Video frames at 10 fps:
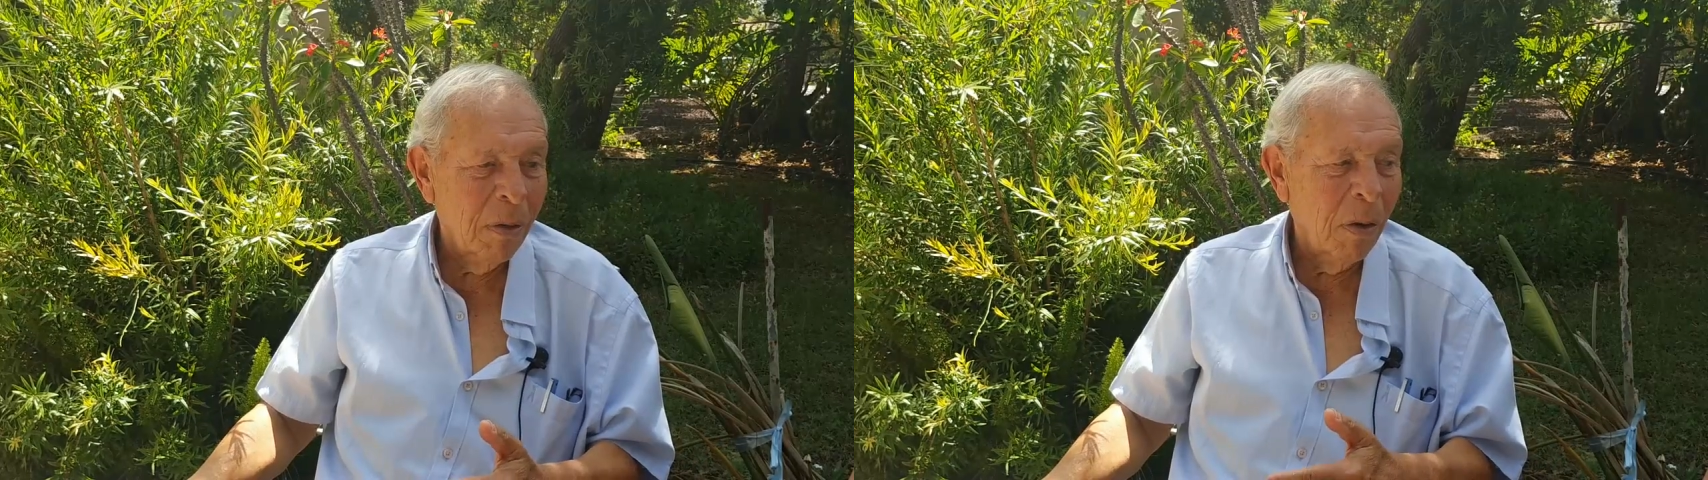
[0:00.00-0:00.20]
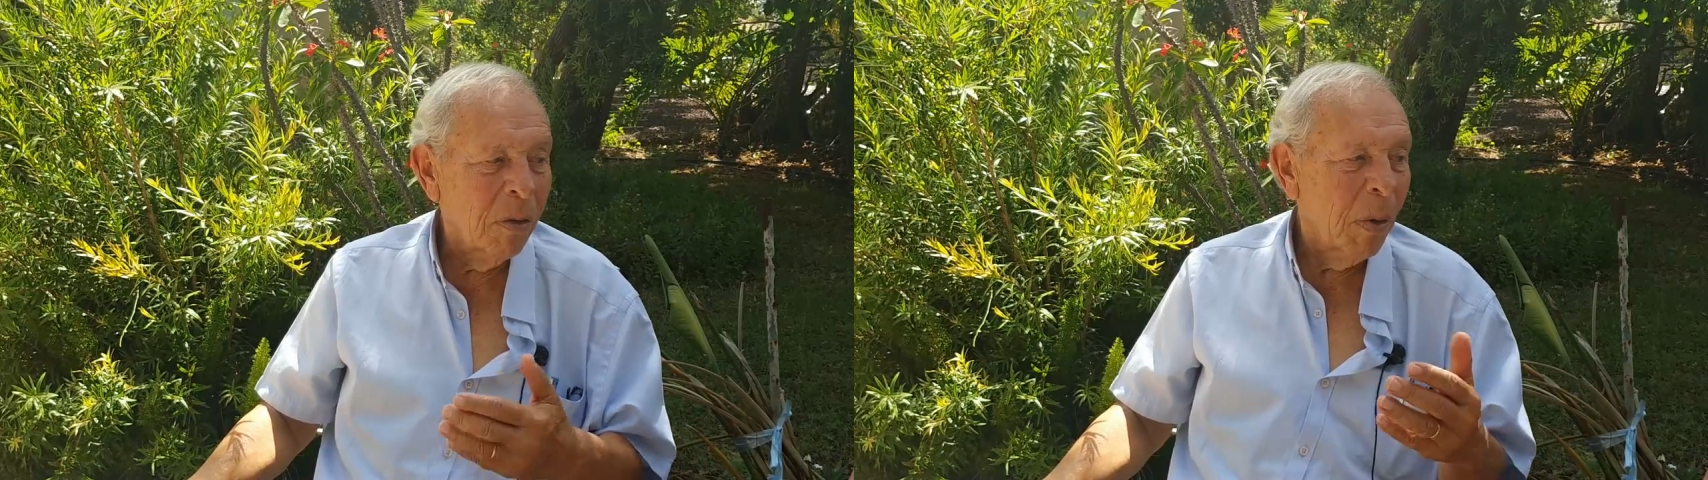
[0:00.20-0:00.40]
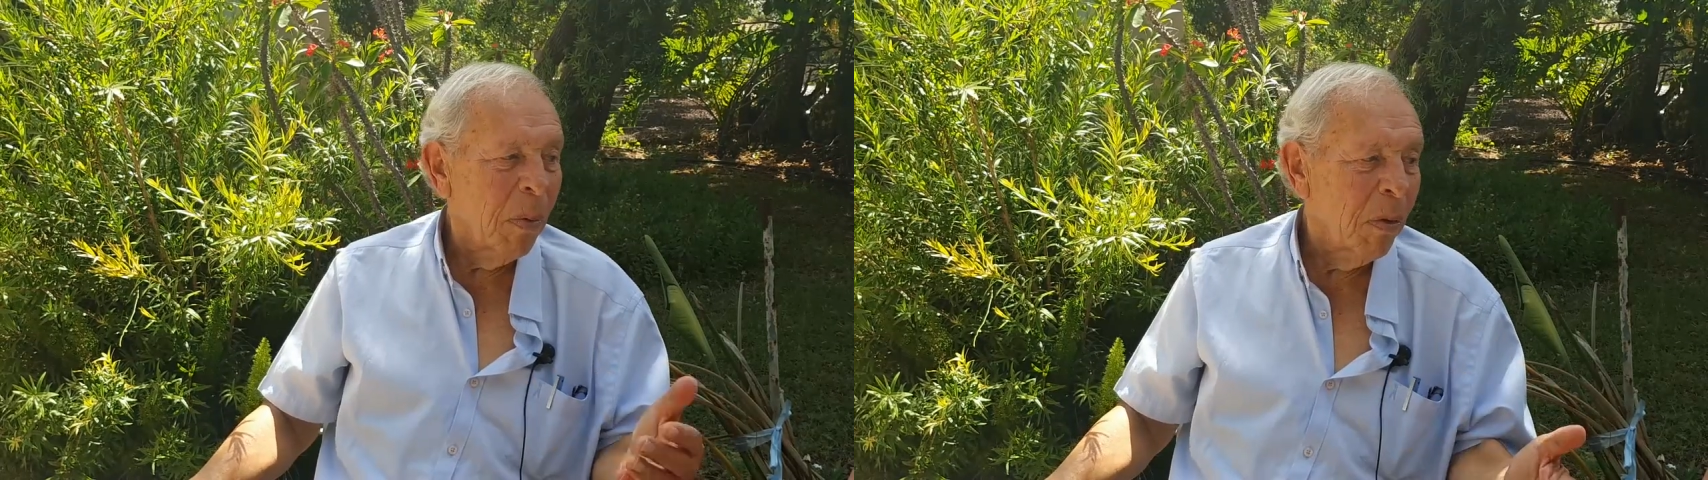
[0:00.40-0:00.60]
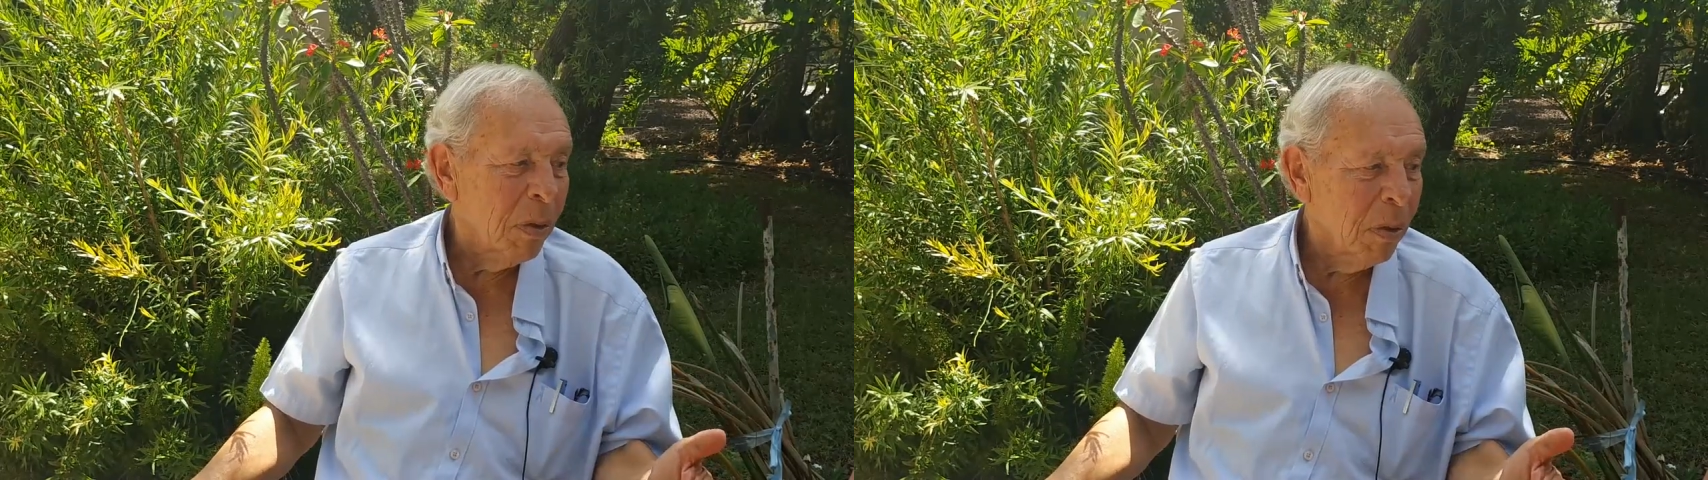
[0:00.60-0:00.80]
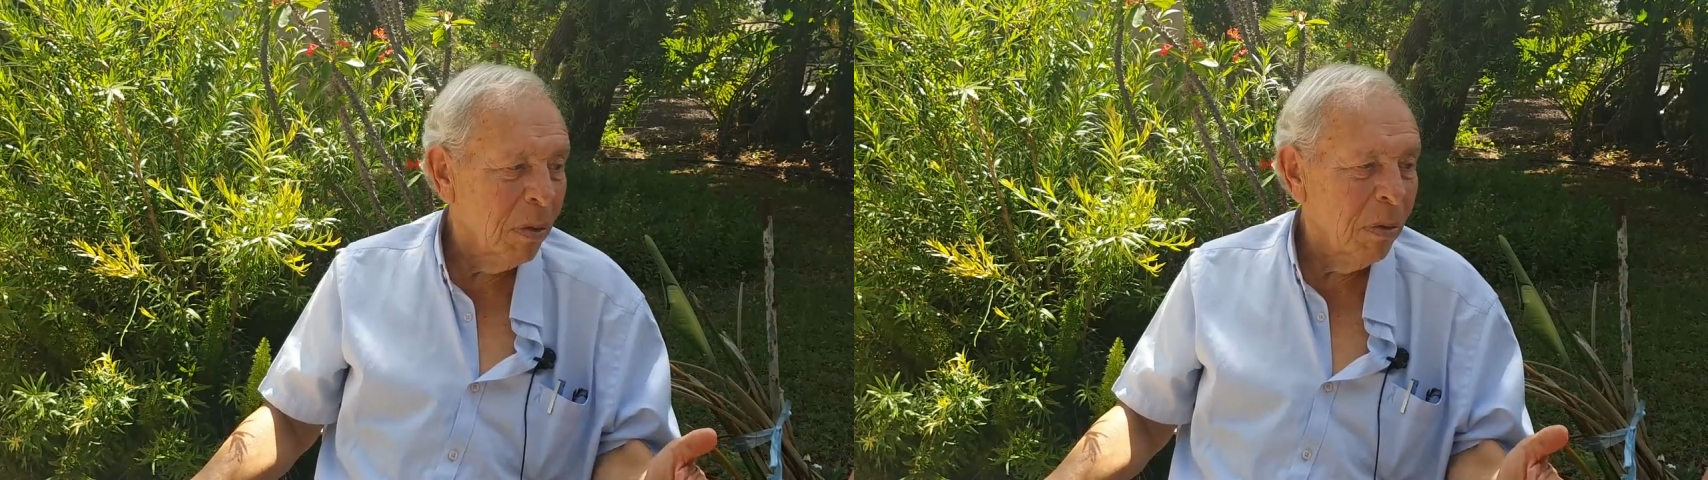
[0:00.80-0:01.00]

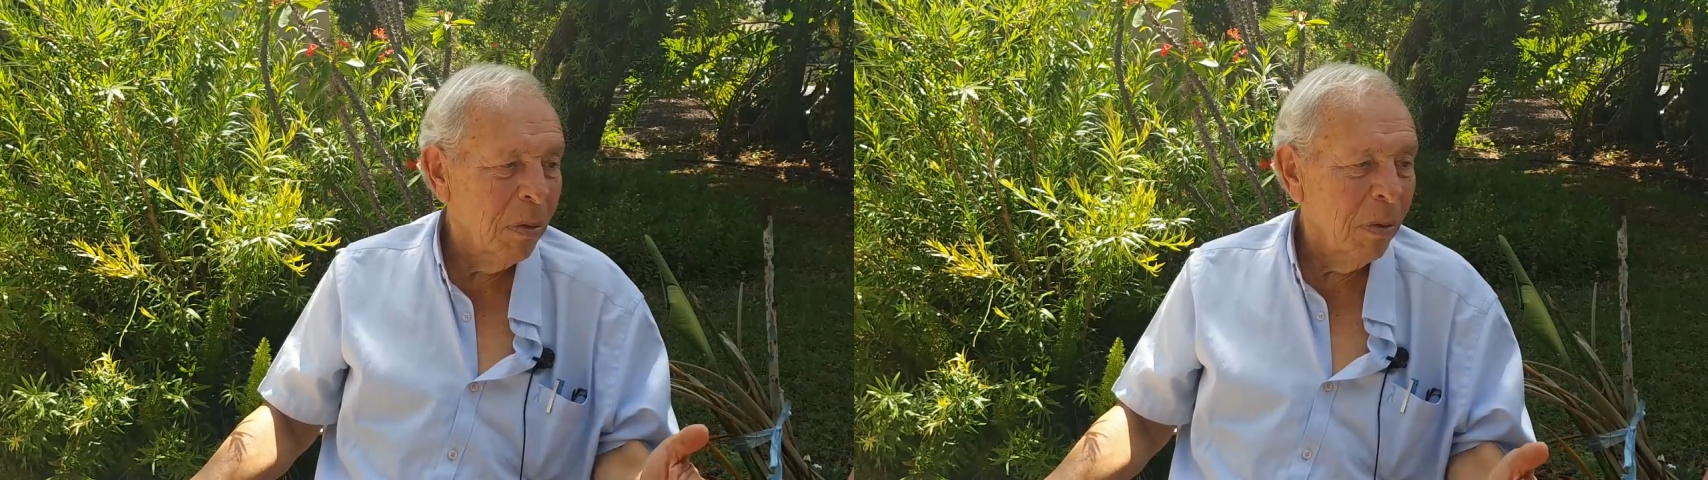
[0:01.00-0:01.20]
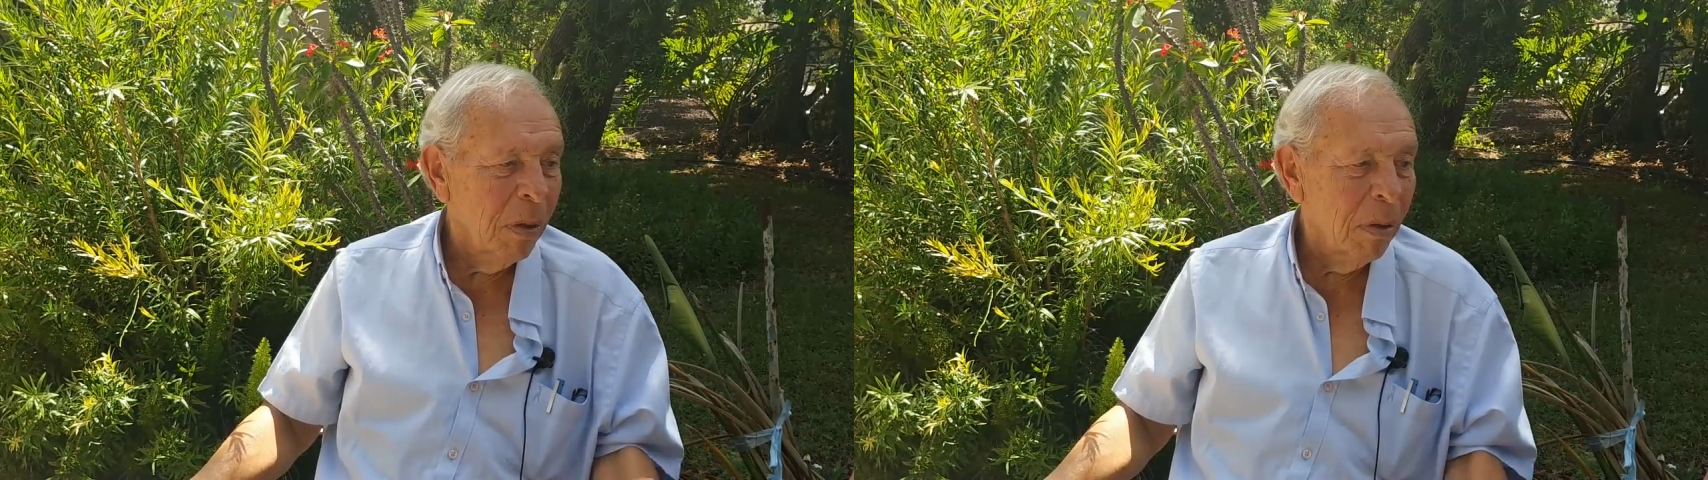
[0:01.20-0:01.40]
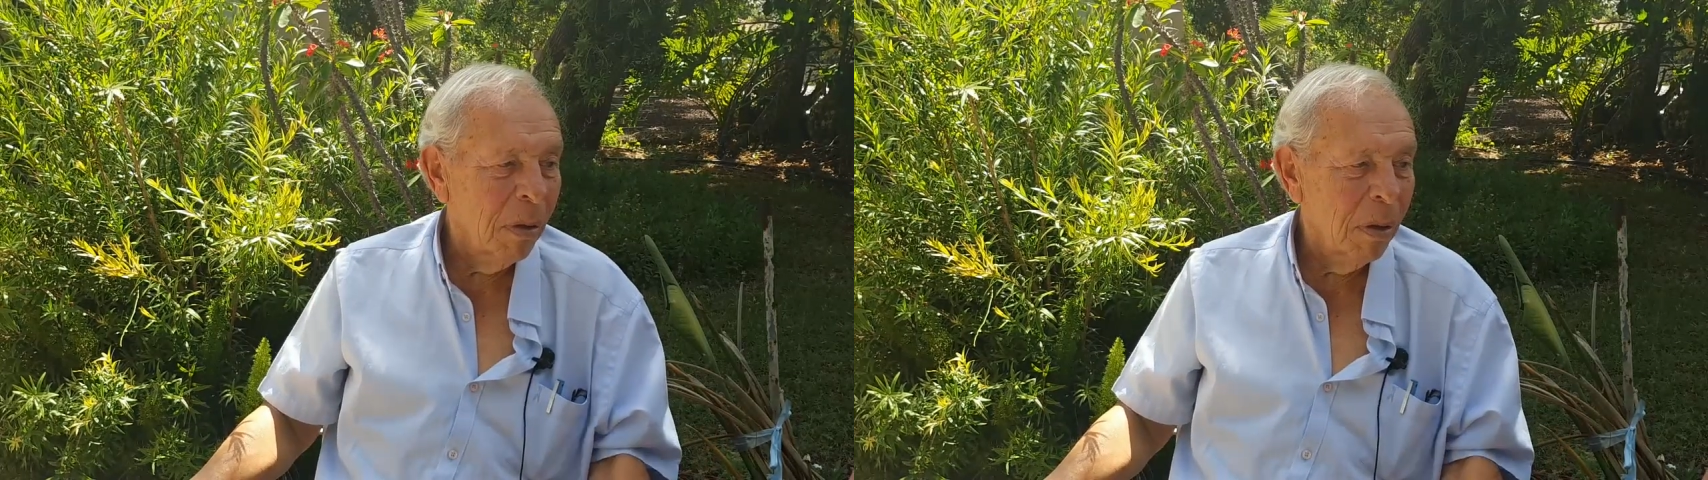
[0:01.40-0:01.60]
contributes to the,